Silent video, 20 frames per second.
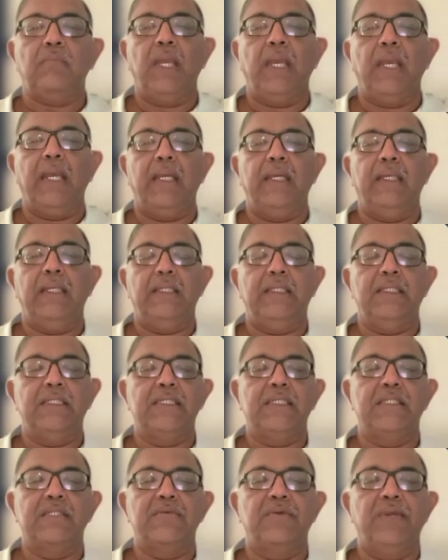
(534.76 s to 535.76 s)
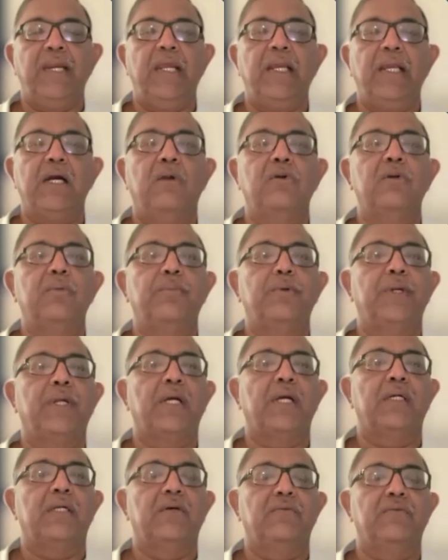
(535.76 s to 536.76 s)
And this is really
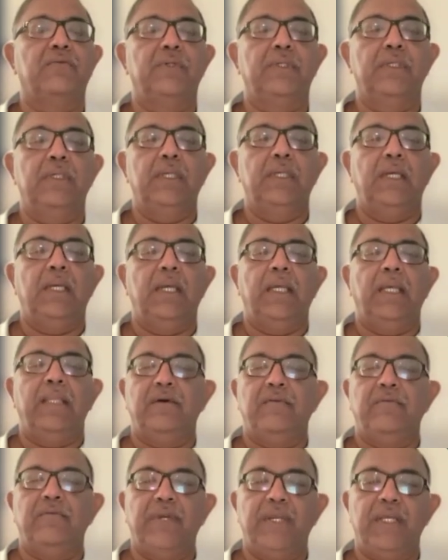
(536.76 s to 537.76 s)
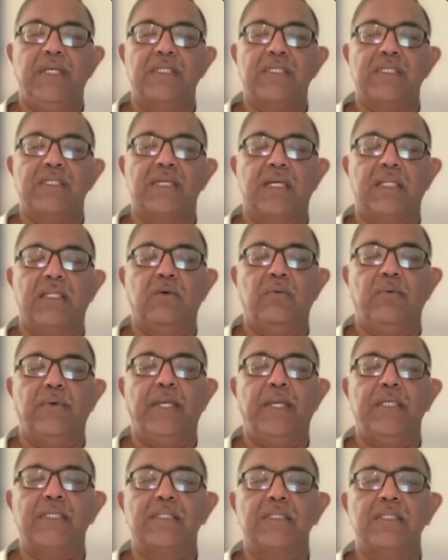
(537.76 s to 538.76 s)
counterproductive. And there are various other
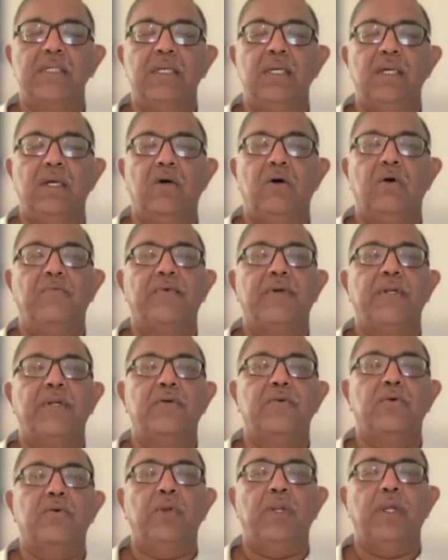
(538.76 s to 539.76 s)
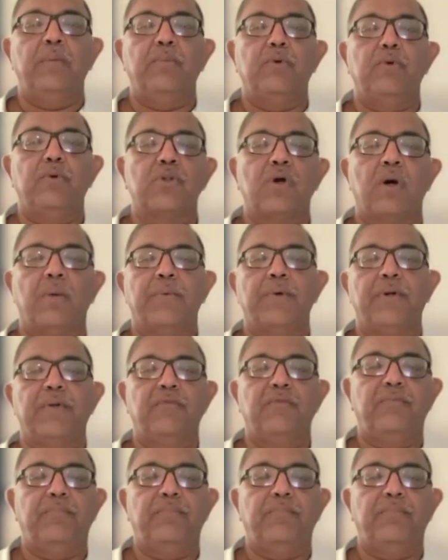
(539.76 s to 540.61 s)
ways of controlling postoperative